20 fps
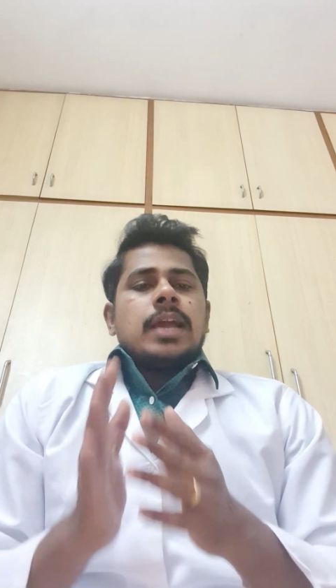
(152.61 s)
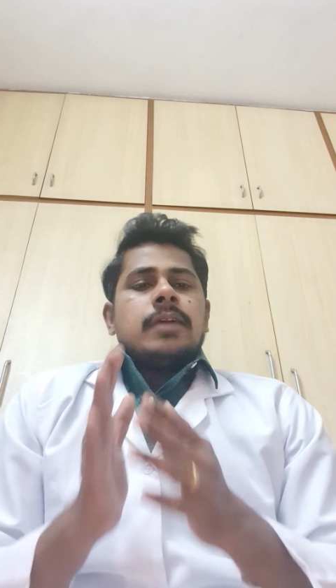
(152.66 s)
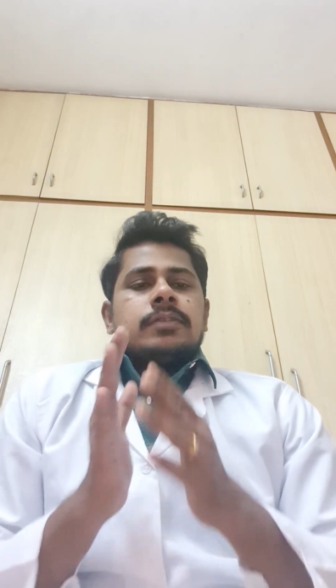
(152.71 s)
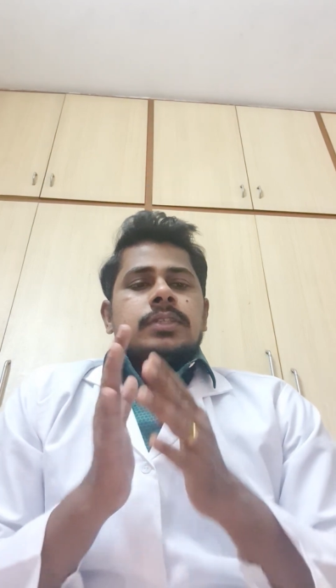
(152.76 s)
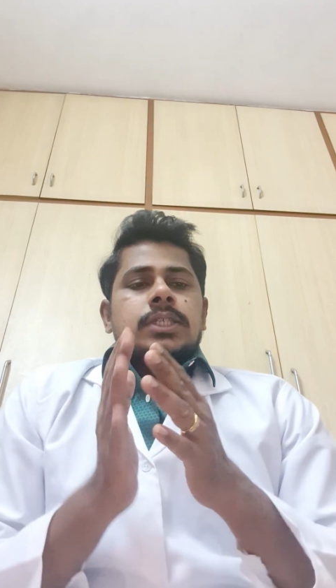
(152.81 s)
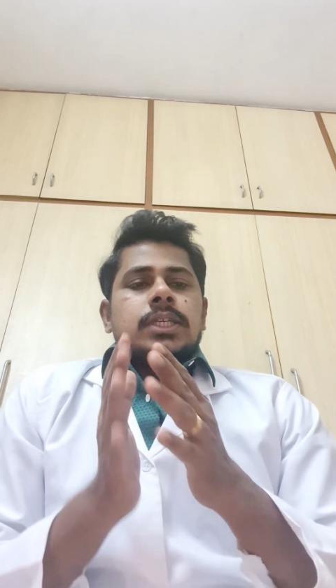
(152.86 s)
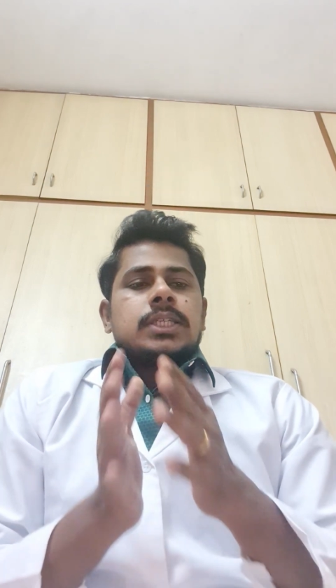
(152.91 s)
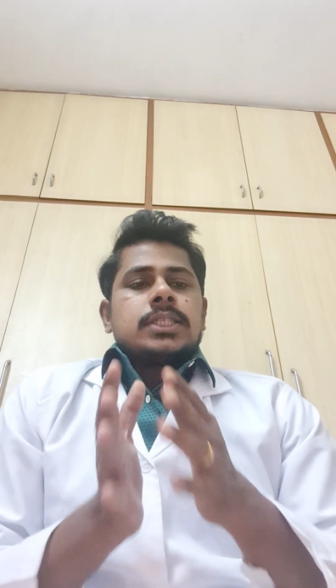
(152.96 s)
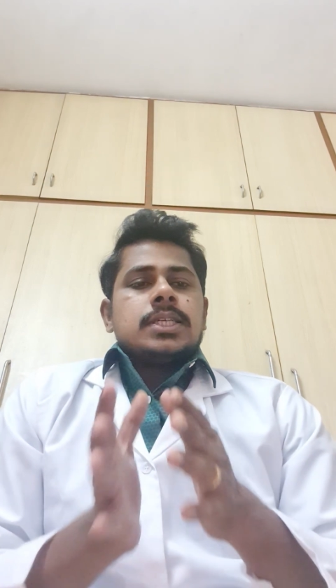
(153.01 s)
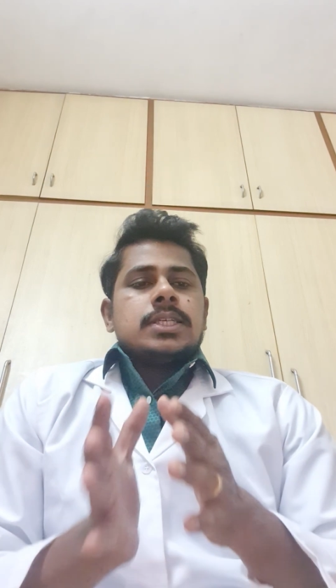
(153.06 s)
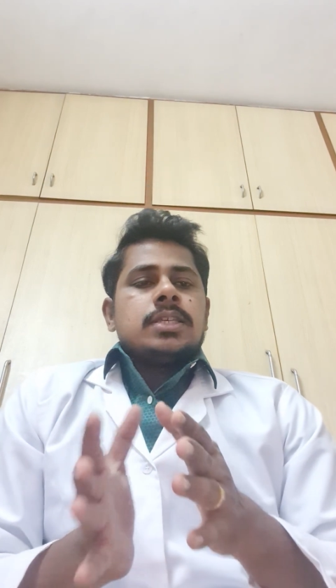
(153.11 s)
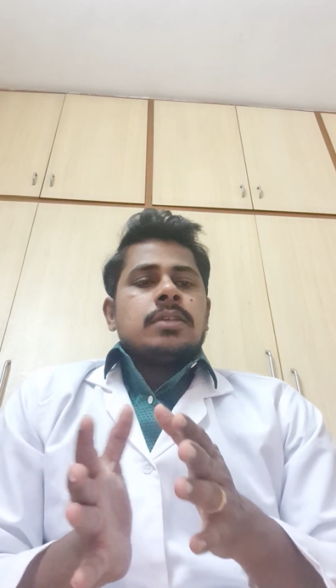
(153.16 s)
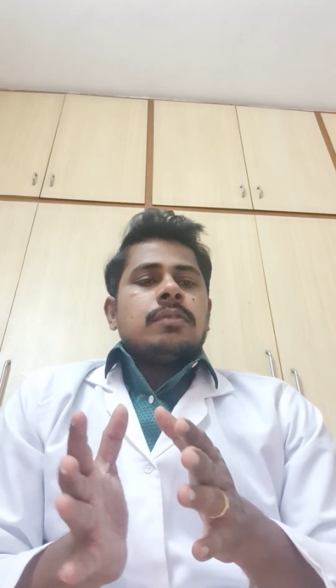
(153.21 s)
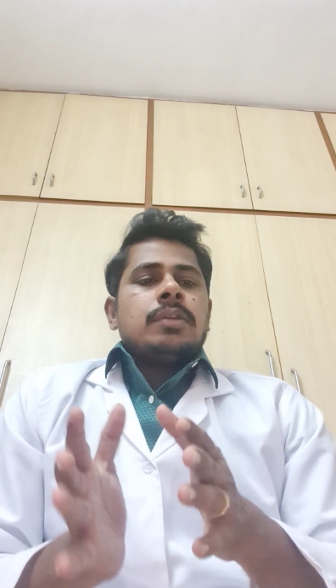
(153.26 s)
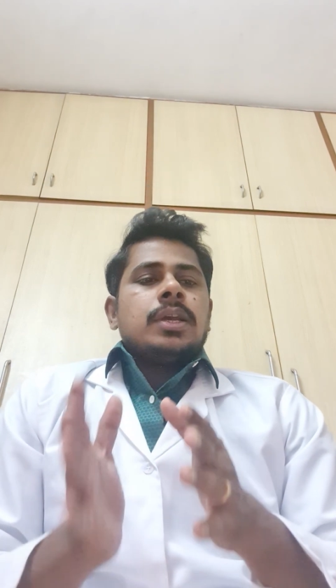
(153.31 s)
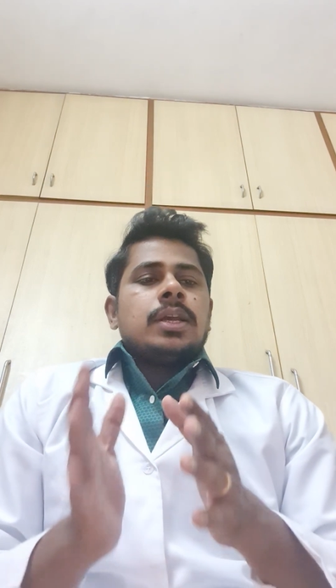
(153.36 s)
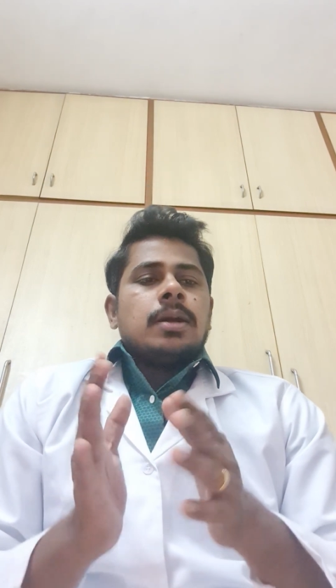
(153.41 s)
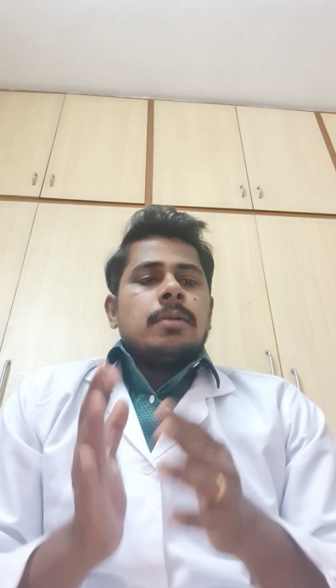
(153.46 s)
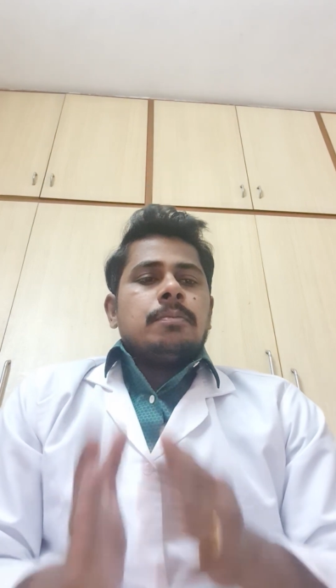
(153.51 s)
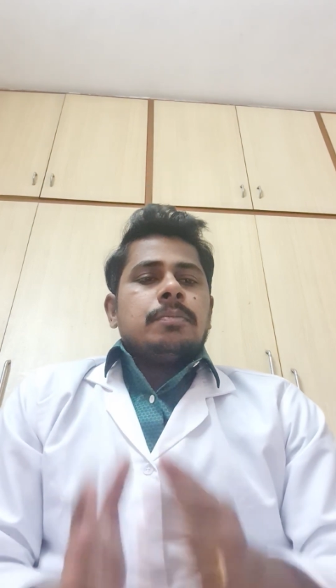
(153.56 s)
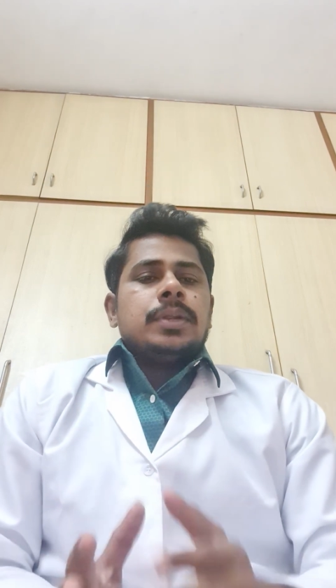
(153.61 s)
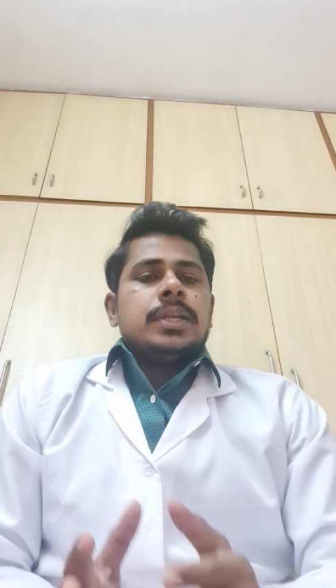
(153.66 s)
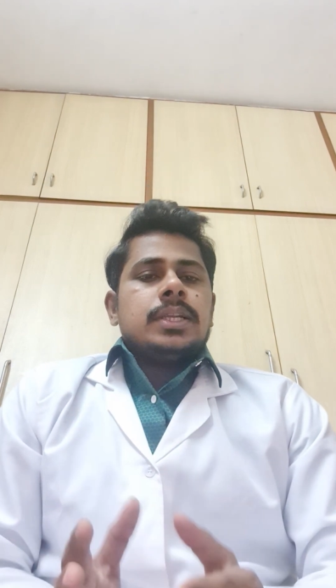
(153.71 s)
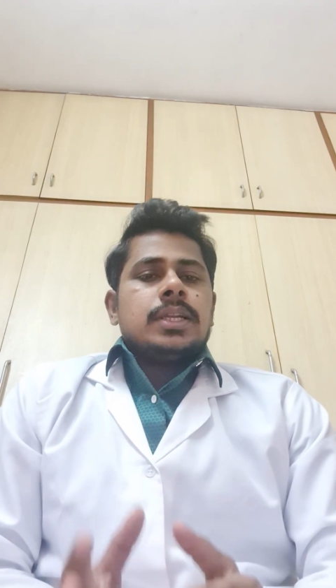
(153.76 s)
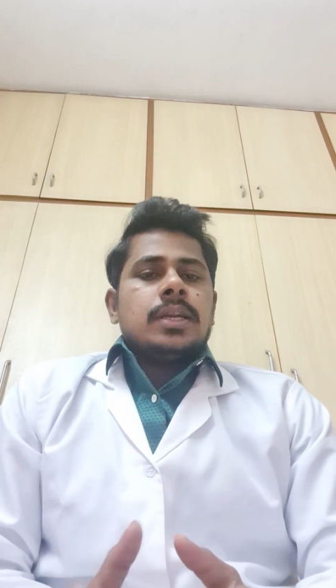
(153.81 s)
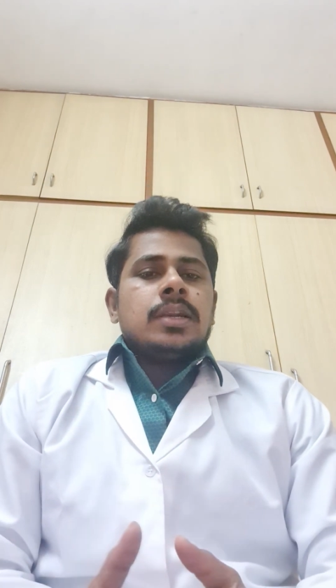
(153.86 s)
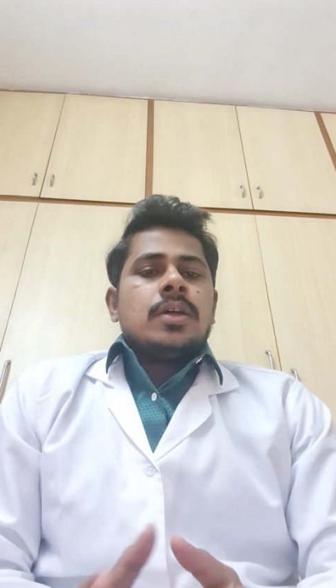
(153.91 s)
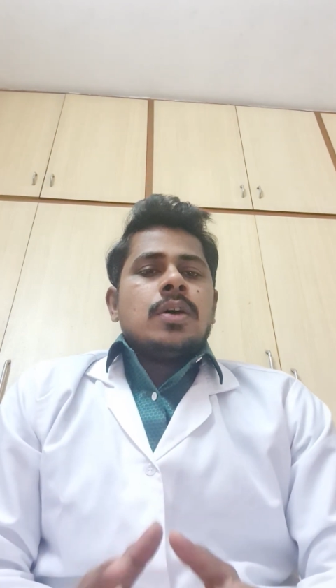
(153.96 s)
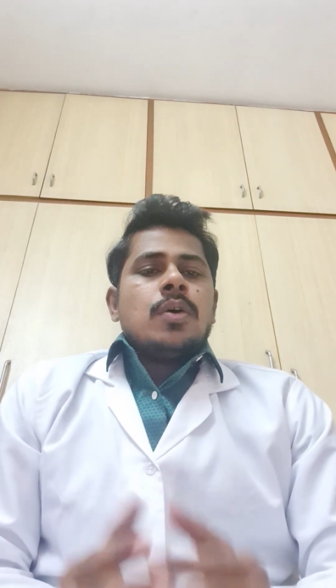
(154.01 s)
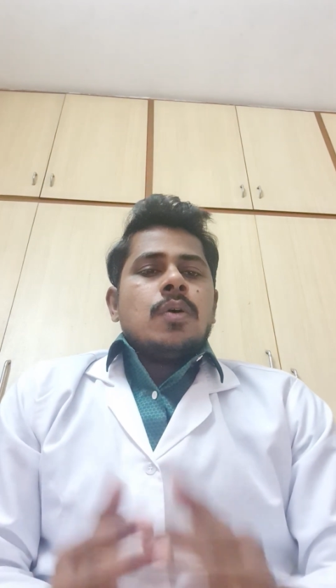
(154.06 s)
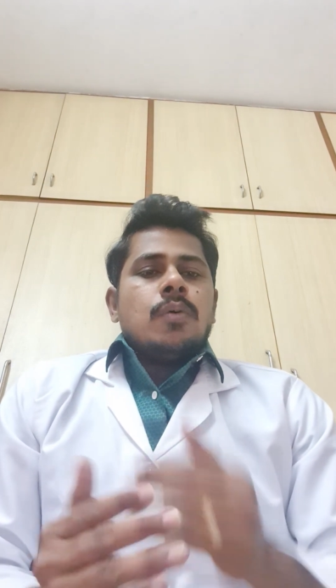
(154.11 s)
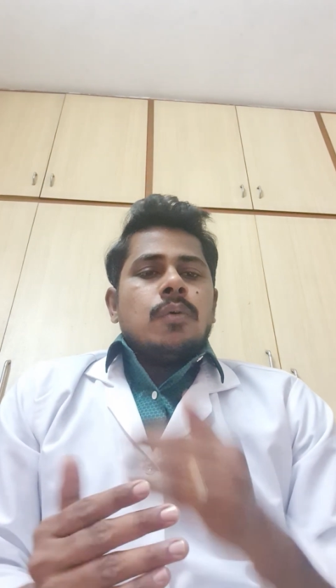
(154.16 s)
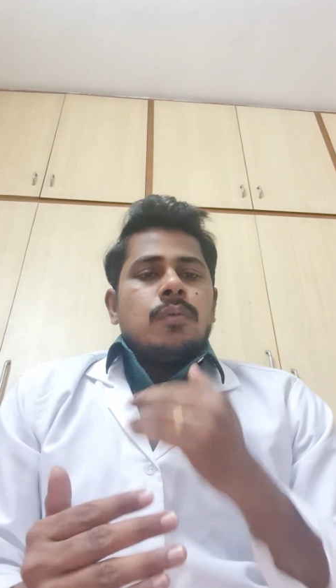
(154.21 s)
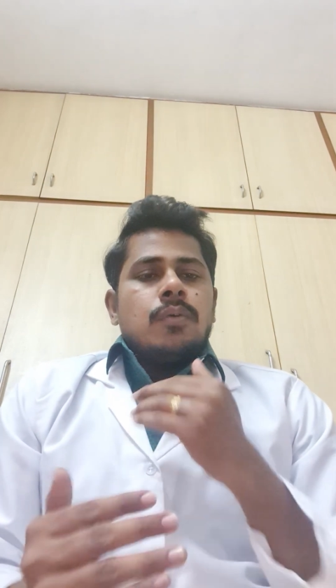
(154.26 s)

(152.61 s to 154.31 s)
I have successfully completed